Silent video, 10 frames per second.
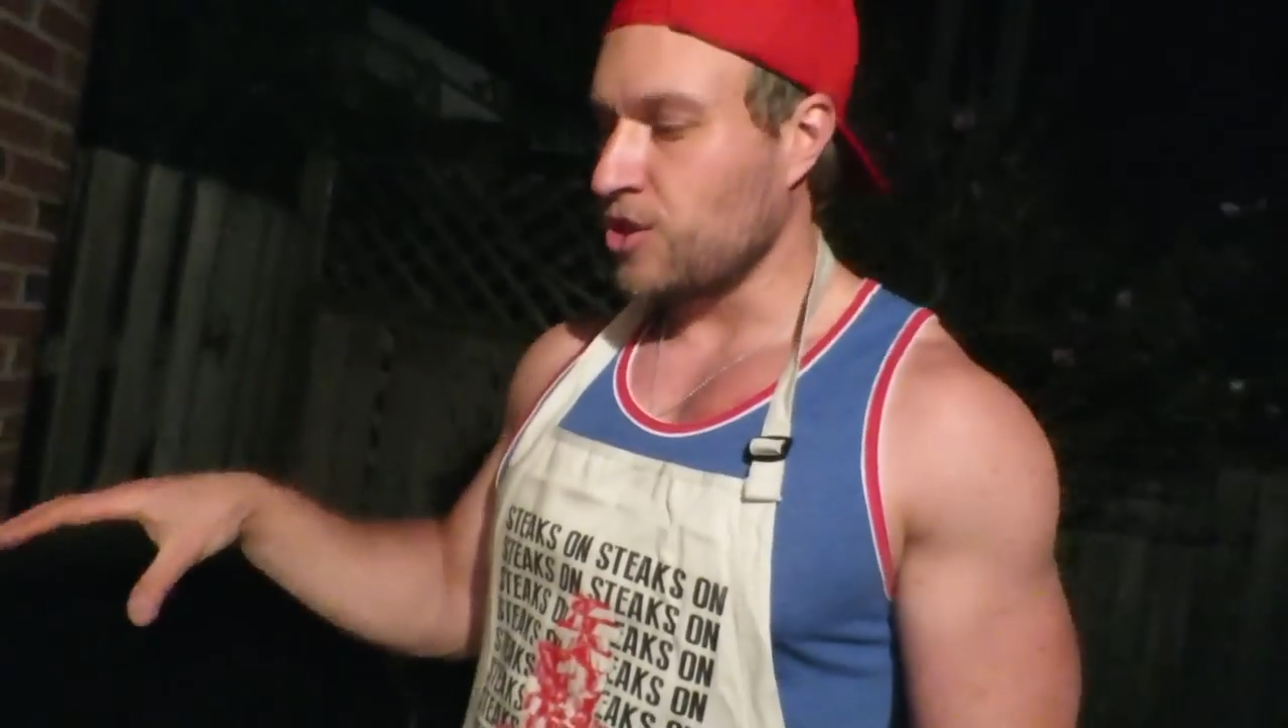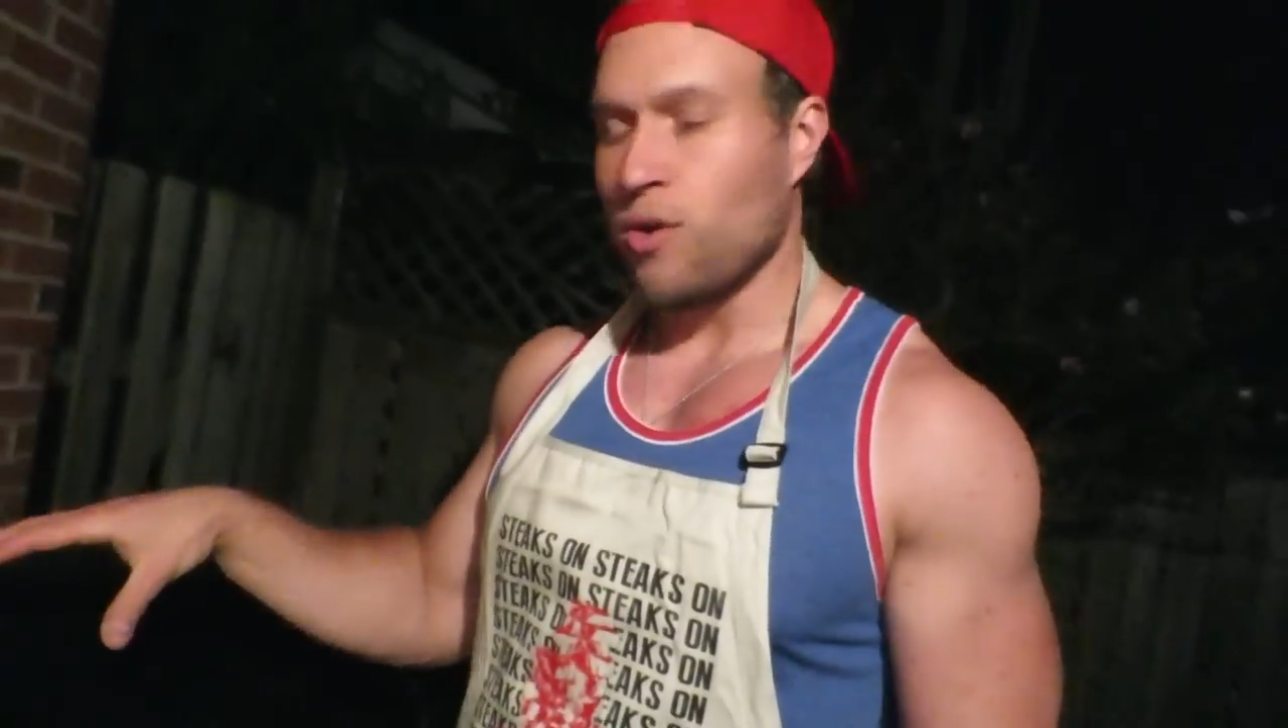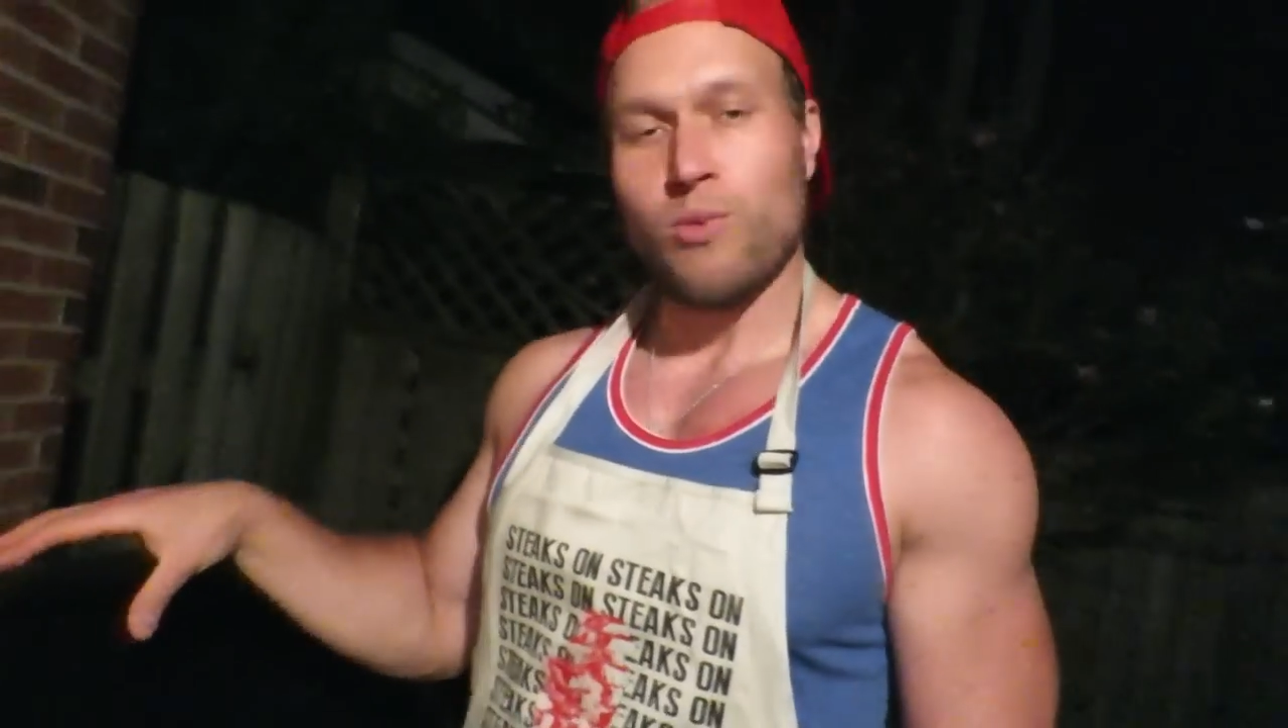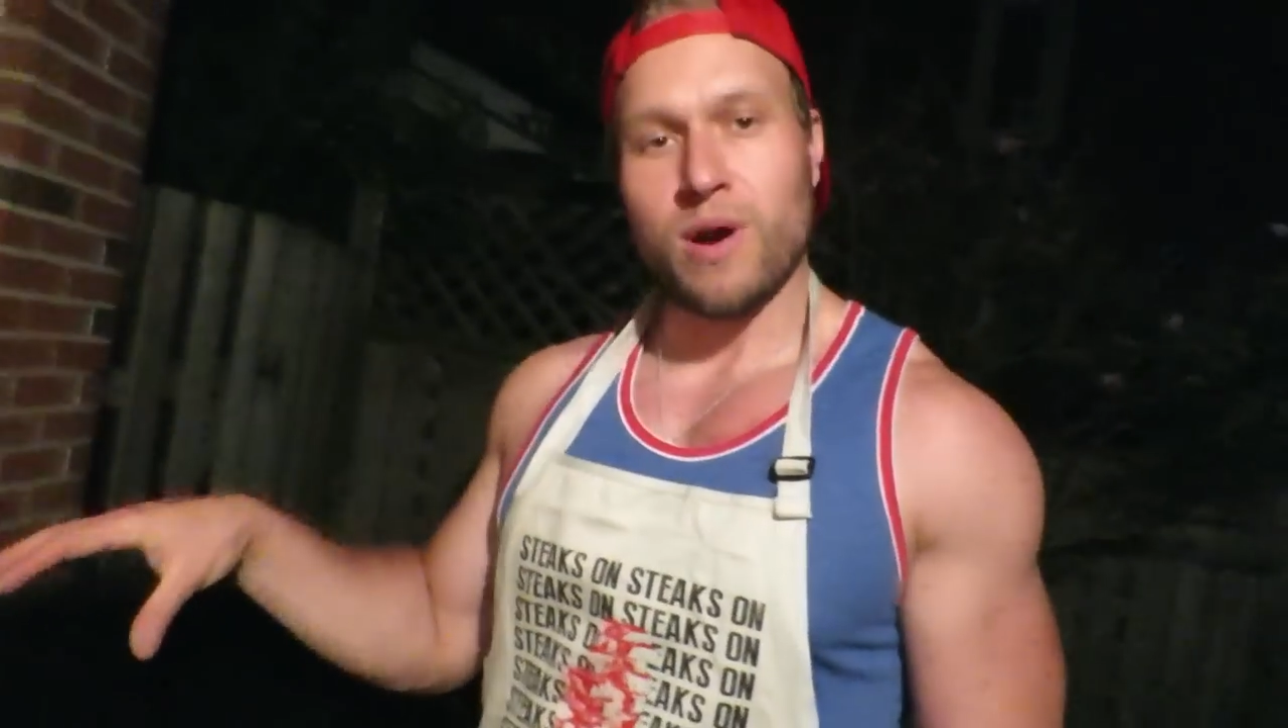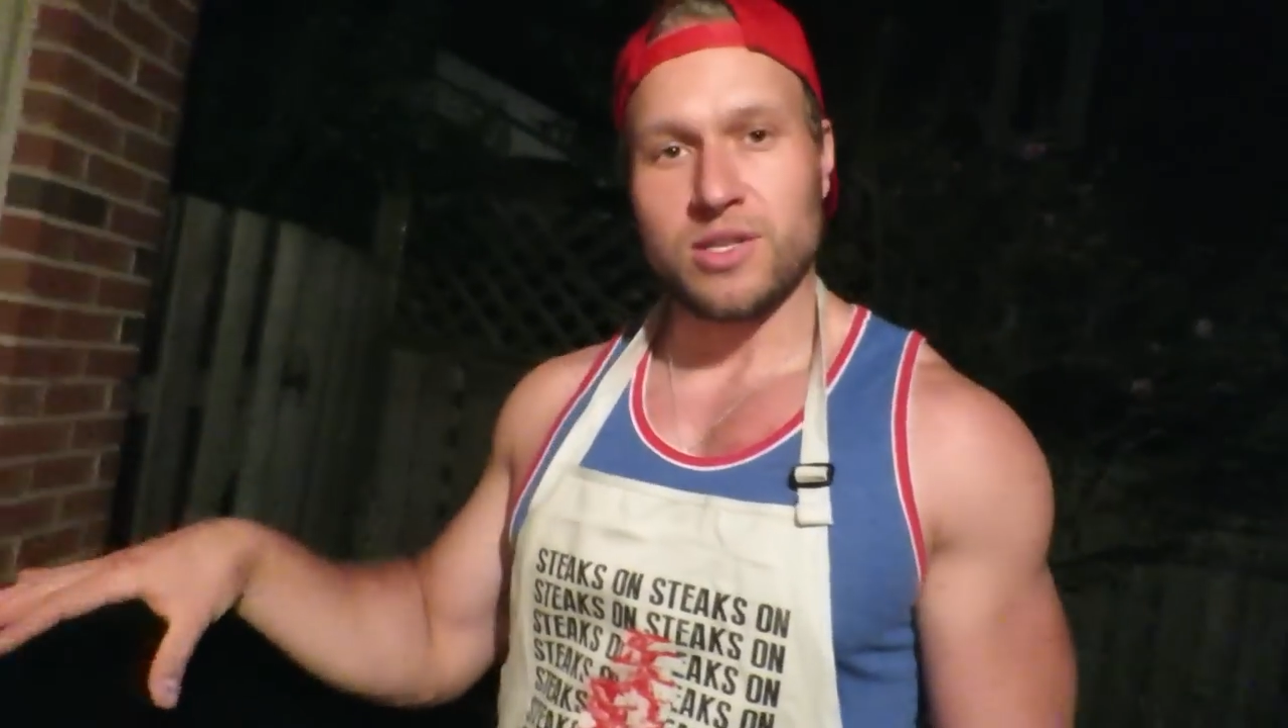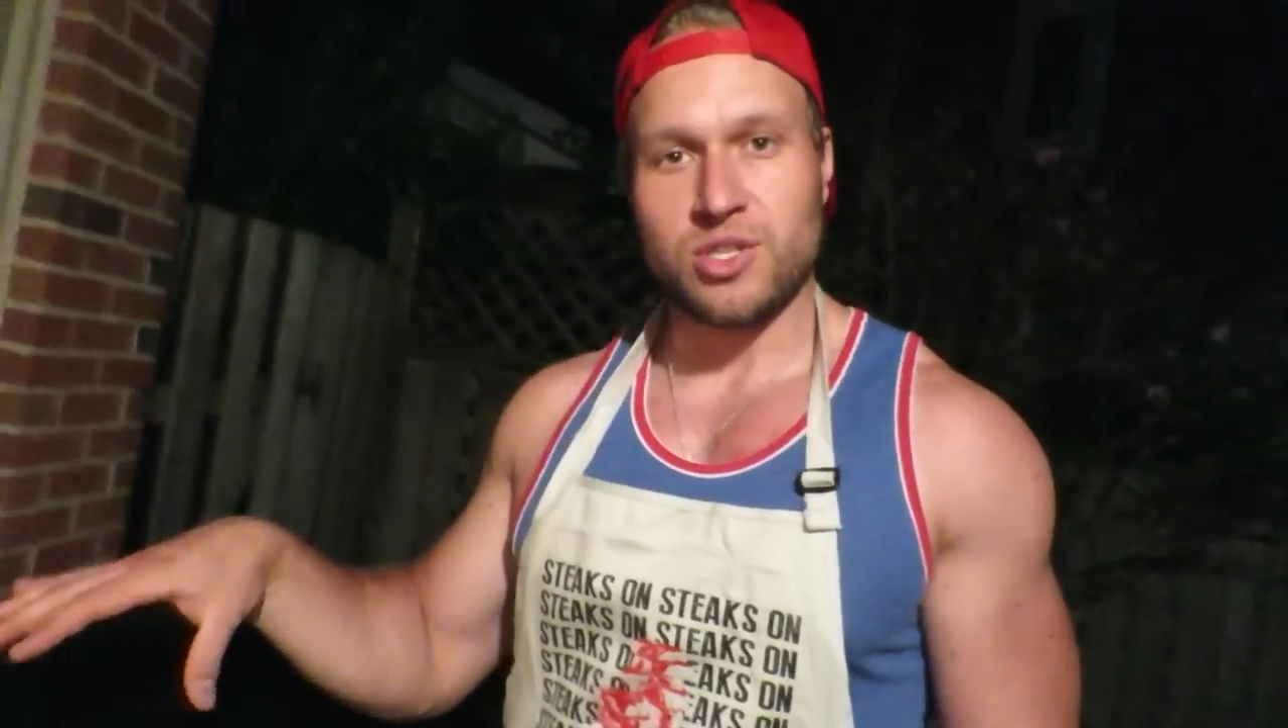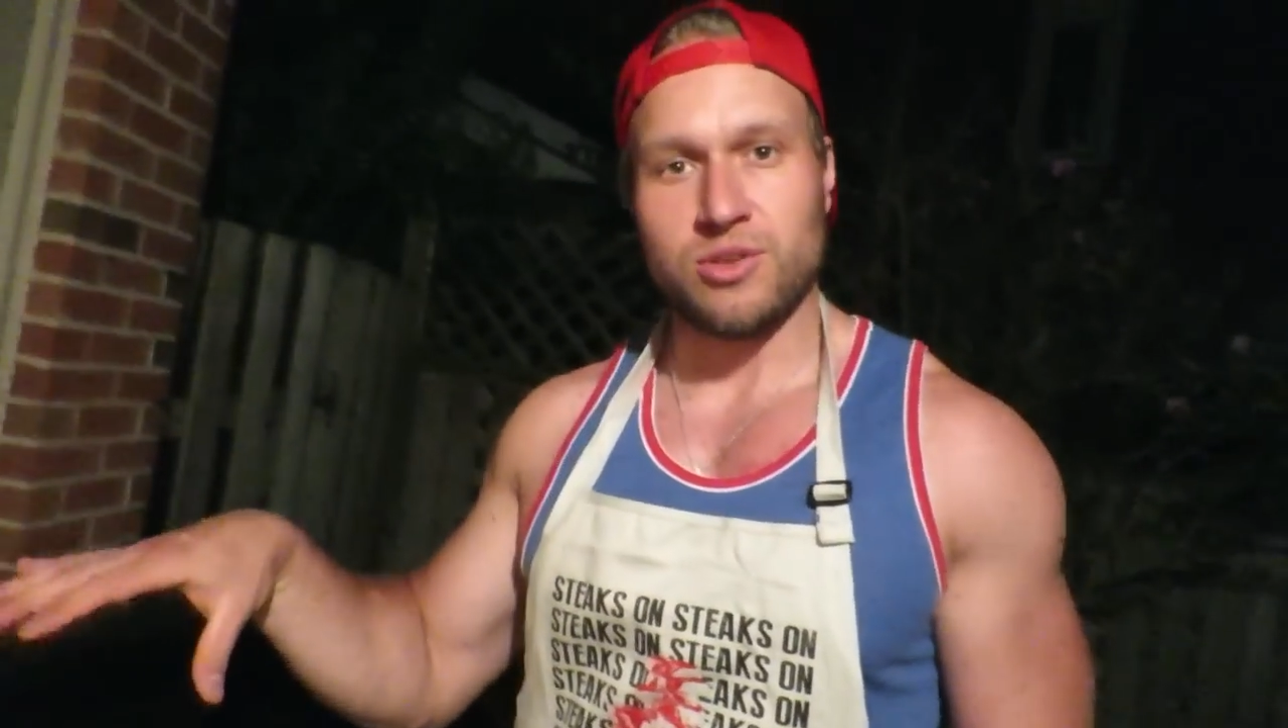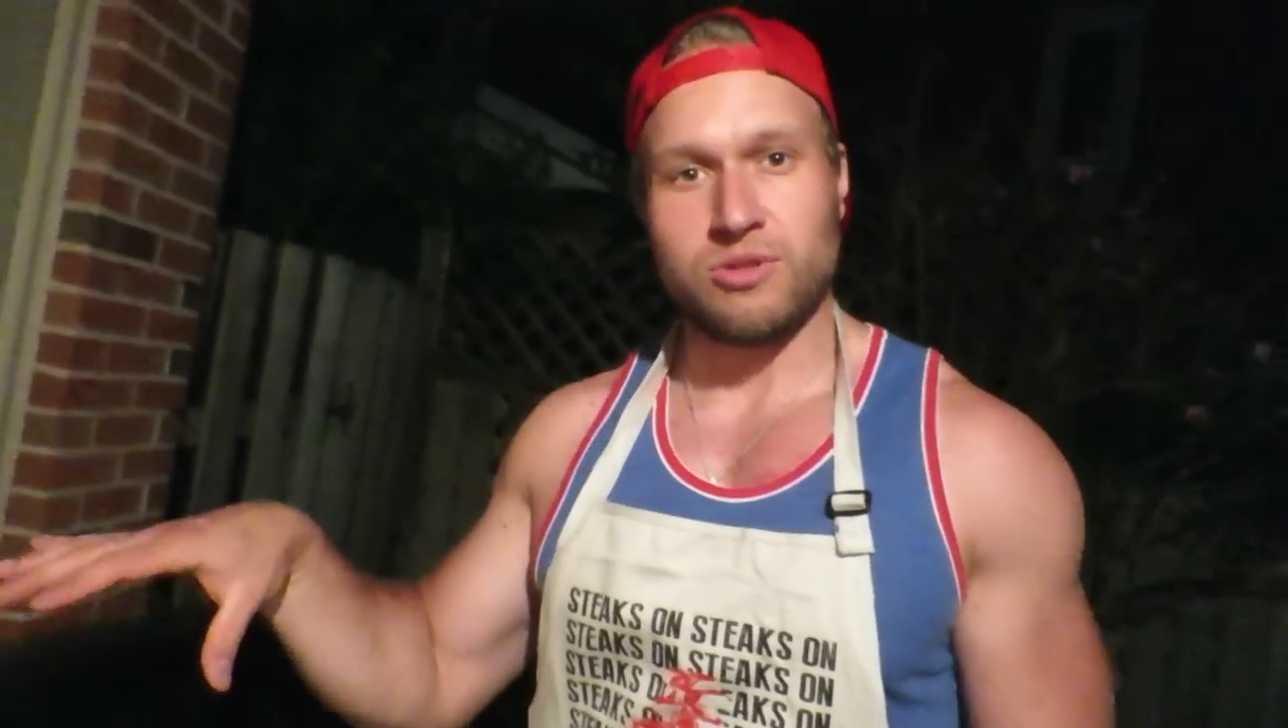don't want